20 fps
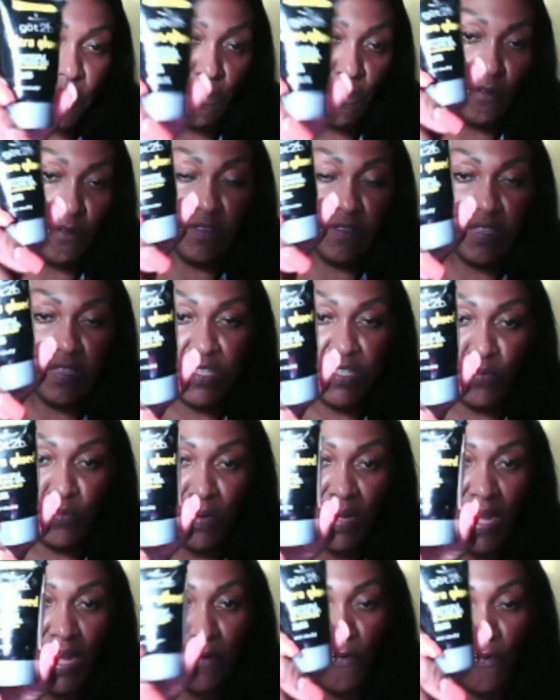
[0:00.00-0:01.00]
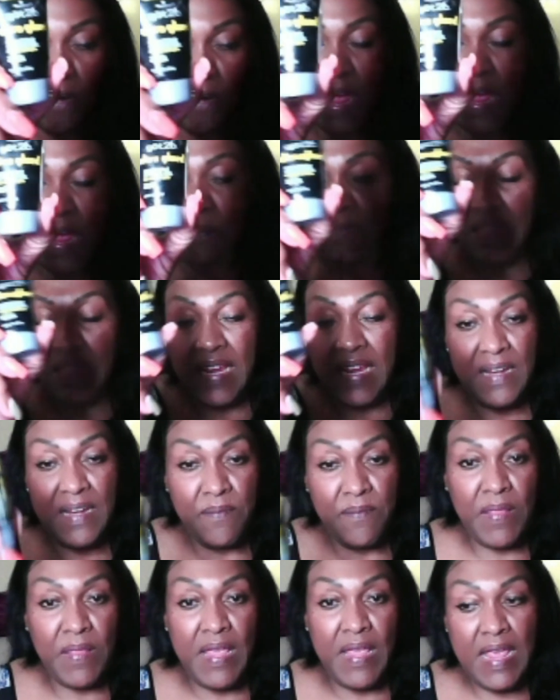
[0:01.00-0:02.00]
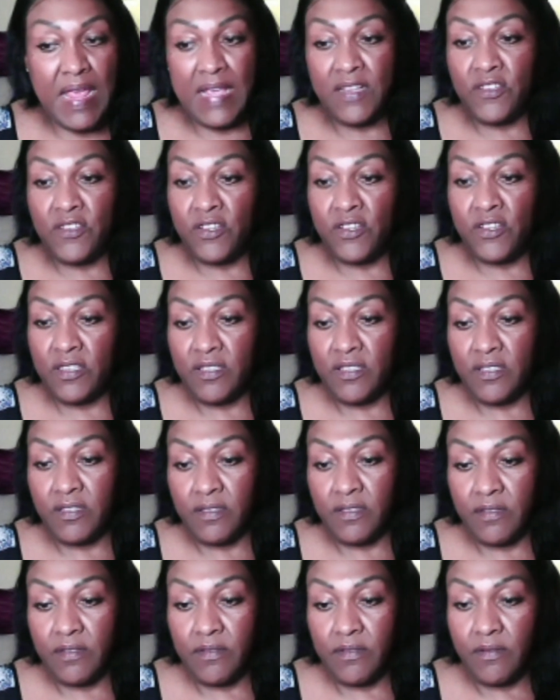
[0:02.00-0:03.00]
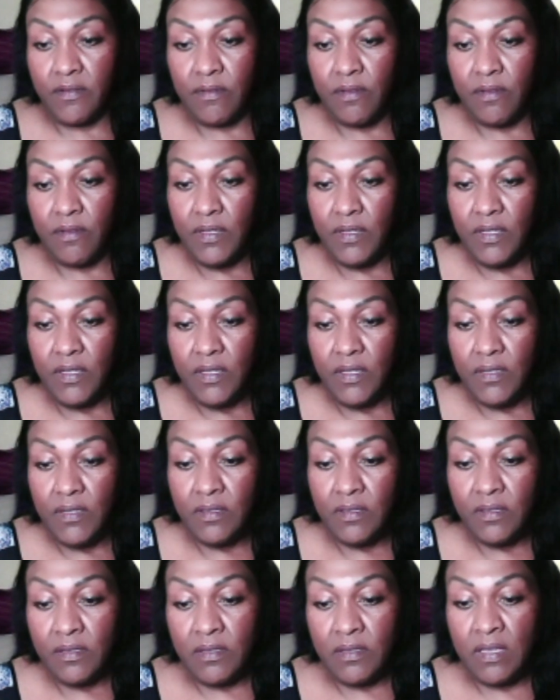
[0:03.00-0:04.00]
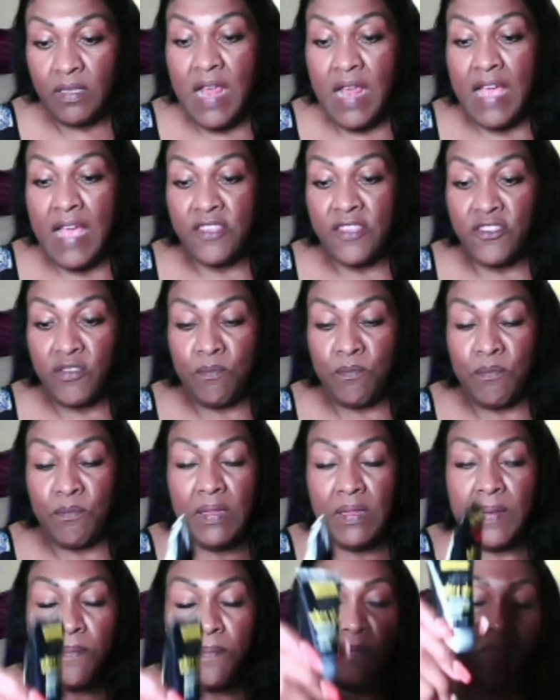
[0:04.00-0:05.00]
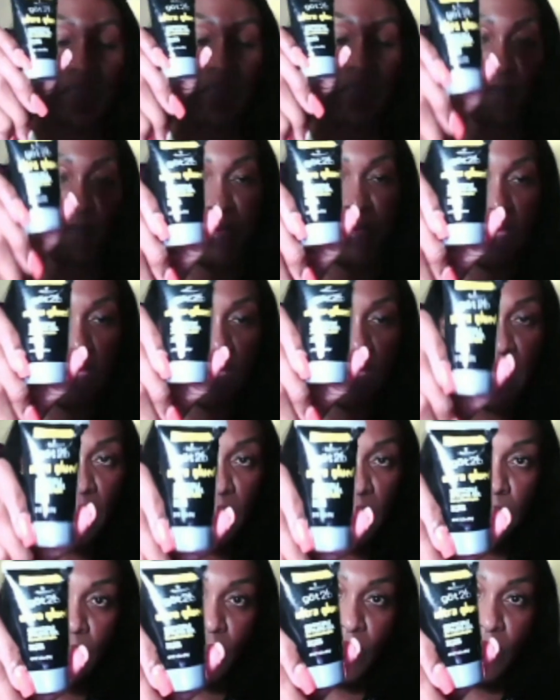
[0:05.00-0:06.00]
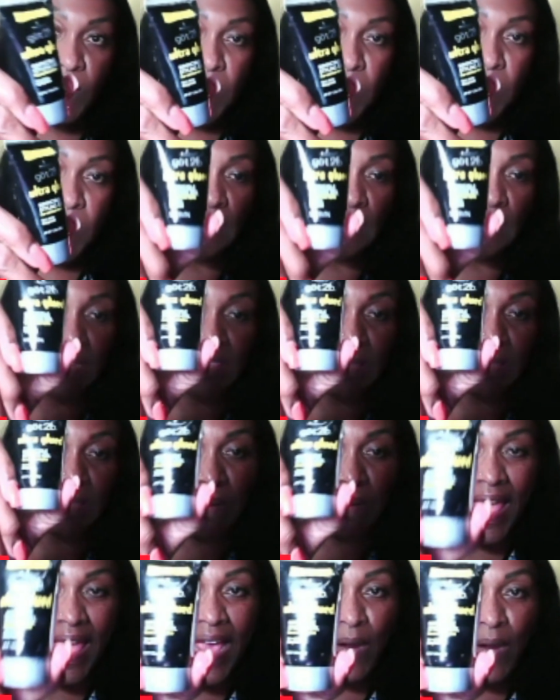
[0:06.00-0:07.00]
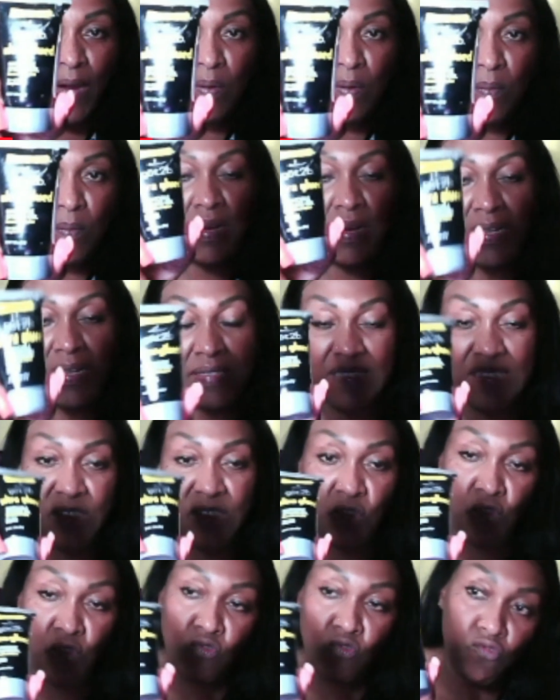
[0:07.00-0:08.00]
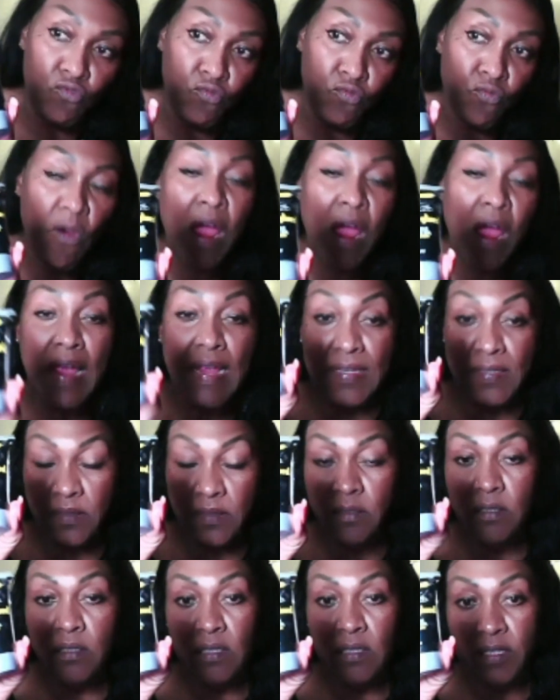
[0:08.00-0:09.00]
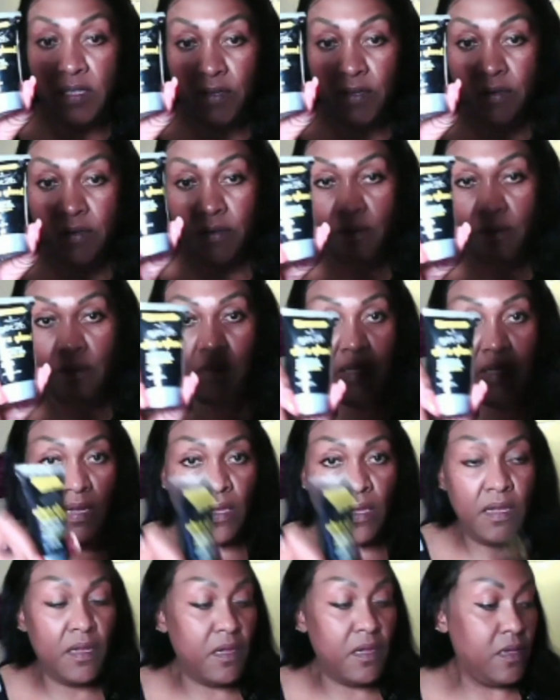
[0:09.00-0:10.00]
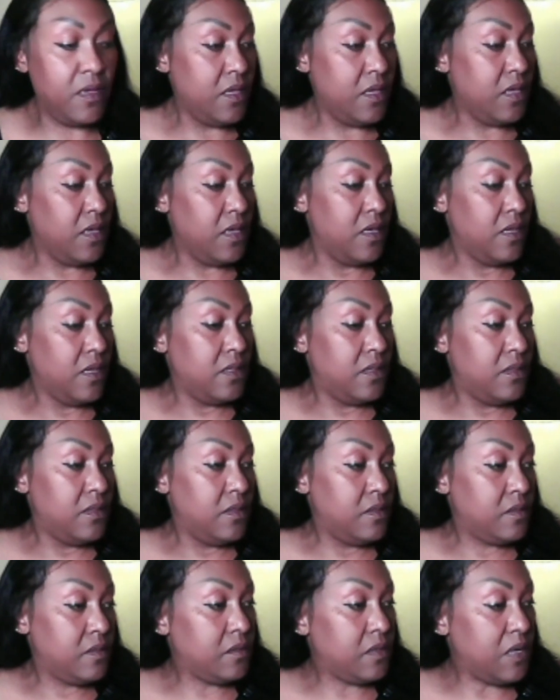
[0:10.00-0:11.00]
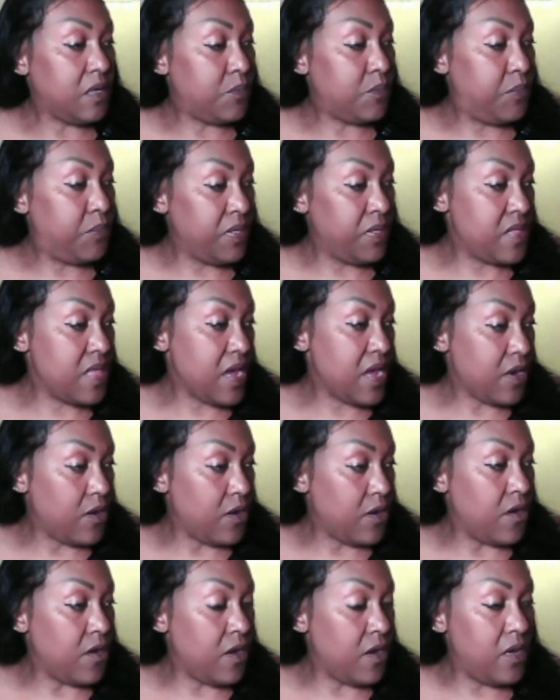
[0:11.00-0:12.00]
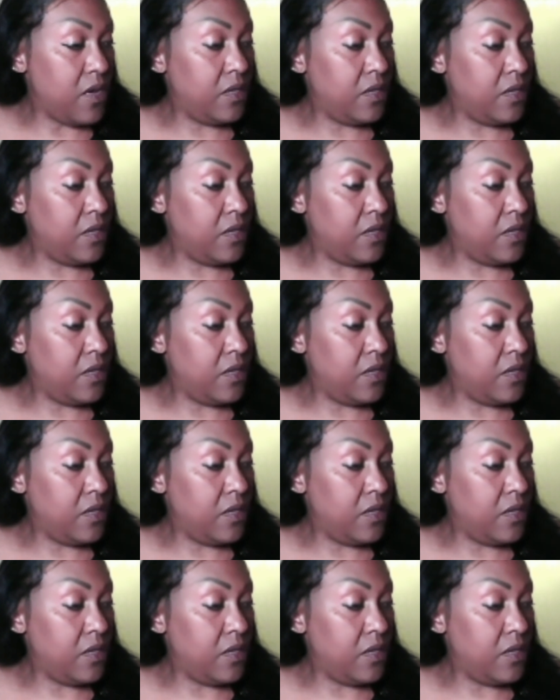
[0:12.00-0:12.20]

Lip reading: this whenever I'm laying the edges. The to Be. I like the black one because it dries clear. Okay, so I put that on.